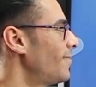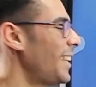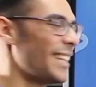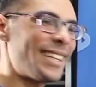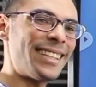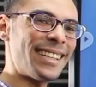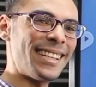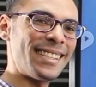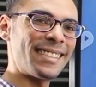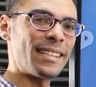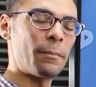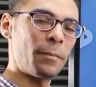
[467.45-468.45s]
Here
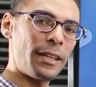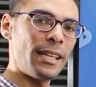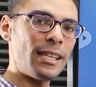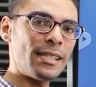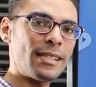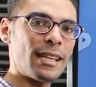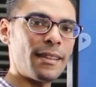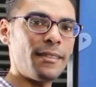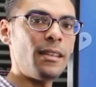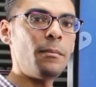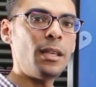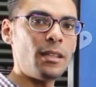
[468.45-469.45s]
is the place that
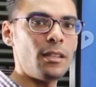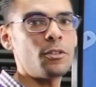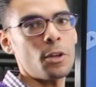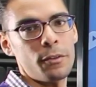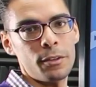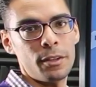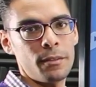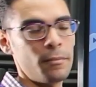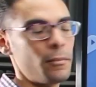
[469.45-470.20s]
they meet each other.